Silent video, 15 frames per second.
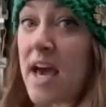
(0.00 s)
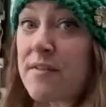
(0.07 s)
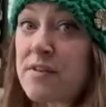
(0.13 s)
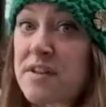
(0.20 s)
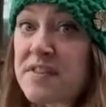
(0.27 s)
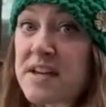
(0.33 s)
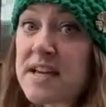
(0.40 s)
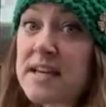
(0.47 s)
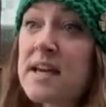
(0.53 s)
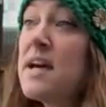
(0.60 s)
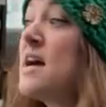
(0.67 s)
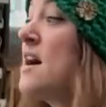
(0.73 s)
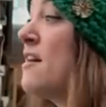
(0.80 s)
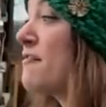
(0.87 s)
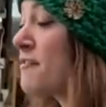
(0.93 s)
everything
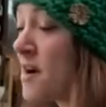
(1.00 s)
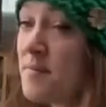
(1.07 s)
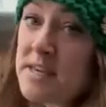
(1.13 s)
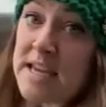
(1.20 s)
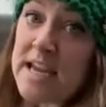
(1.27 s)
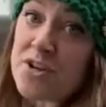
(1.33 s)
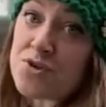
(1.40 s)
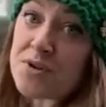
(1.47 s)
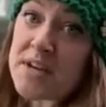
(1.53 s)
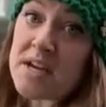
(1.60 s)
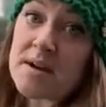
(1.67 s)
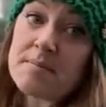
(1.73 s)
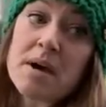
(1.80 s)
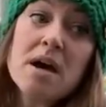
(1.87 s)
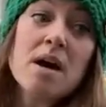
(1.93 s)
from the
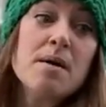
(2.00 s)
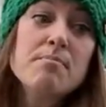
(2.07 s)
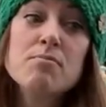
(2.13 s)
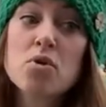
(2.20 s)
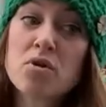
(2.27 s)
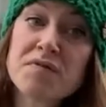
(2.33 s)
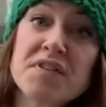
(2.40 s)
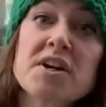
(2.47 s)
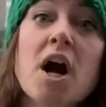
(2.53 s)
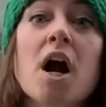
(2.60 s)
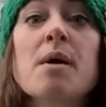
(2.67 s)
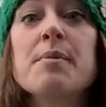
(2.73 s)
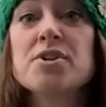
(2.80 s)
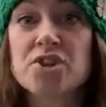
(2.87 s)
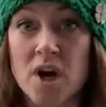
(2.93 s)
atrium, move the
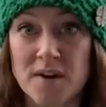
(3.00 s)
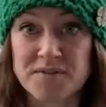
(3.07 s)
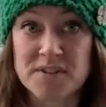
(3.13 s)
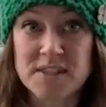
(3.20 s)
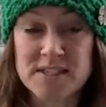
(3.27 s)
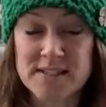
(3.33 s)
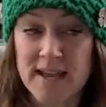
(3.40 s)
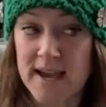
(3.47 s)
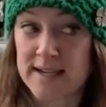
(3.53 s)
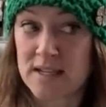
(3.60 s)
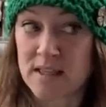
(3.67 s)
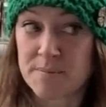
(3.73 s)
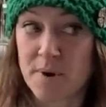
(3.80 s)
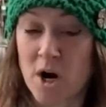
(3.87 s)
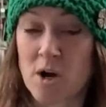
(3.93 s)
garbage off to the side in
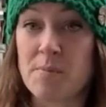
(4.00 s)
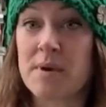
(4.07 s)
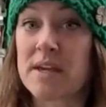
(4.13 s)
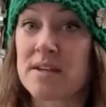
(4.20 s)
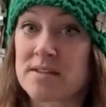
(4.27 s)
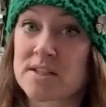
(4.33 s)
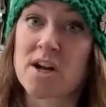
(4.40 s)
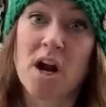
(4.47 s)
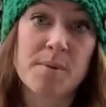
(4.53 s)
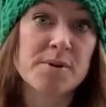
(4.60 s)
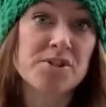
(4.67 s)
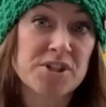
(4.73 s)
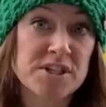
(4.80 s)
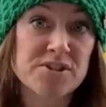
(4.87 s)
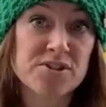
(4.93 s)
the barn because the
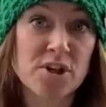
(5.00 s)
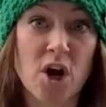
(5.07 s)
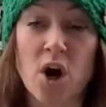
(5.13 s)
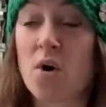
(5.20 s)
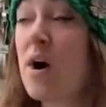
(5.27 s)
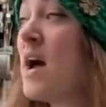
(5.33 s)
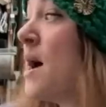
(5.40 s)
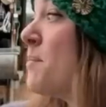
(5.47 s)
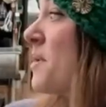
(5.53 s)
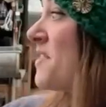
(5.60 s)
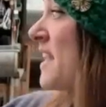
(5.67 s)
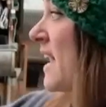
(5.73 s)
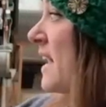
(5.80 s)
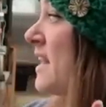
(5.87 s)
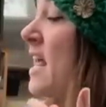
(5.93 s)
garbage needs to go. But
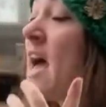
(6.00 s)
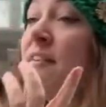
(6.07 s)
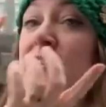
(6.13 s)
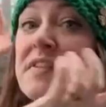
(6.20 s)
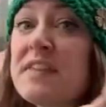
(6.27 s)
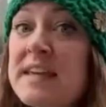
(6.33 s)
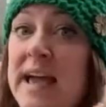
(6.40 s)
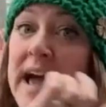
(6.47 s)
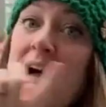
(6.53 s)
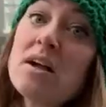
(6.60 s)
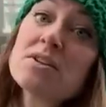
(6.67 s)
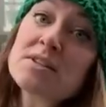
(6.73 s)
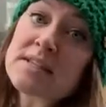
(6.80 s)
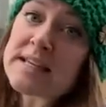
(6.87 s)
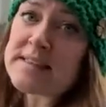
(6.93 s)
then everything
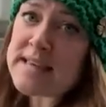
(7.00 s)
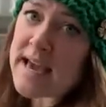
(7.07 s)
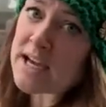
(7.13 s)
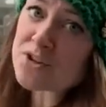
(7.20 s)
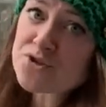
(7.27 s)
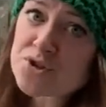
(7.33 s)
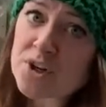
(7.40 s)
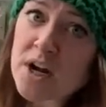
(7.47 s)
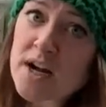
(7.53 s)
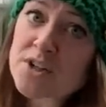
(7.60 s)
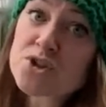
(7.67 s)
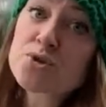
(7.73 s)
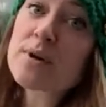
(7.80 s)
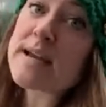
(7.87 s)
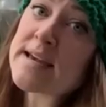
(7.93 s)
else, like the extra
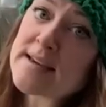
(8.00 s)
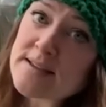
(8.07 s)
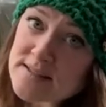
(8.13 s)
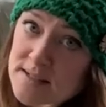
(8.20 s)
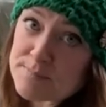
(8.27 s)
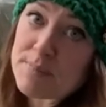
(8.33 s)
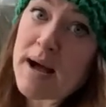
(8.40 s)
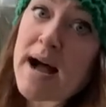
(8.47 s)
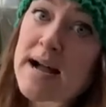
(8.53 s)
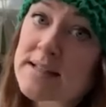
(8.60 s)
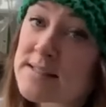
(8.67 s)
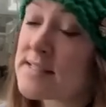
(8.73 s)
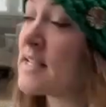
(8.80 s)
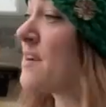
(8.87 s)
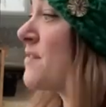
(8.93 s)
trays and
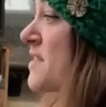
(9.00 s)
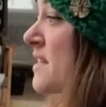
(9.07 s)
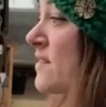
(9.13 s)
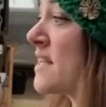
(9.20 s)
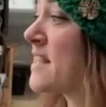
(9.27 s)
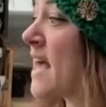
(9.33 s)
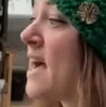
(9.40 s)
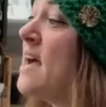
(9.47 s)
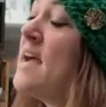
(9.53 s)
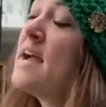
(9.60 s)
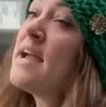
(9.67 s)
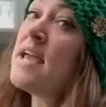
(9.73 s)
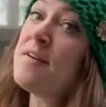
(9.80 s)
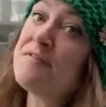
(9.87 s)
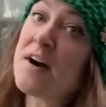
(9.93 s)
pots and everything like that,
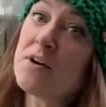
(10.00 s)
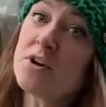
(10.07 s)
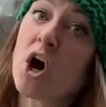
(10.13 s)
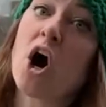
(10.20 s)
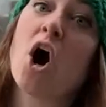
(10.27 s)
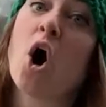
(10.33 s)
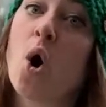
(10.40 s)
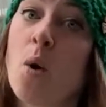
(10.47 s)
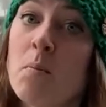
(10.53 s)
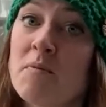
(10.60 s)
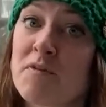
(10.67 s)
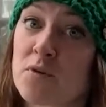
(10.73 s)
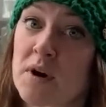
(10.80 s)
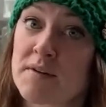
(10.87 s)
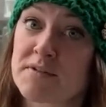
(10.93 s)
he found a home
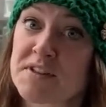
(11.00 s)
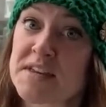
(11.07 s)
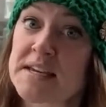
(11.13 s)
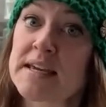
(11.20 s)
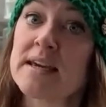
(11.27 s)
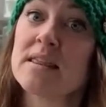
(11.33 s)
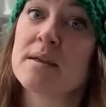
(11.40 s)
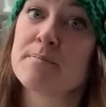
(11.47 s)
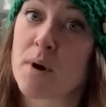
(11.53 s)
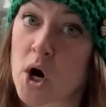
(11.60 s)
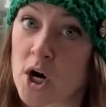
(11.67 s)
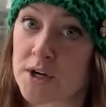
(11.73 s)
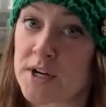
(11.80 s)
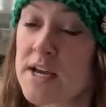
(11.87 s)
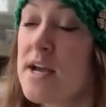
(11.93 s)
for everything in the
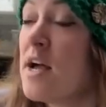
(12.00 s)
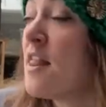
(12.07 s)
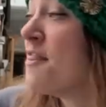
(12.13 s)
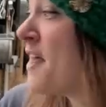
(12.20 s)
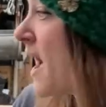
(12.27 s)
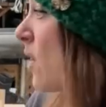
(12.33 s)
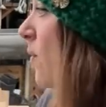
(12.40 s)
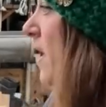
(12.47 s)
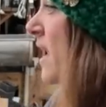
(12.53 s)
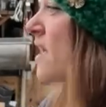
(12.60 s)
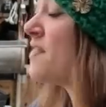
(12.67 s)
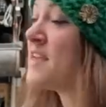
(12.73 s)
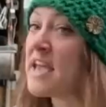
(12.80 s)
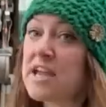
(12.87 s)
barn. That way, the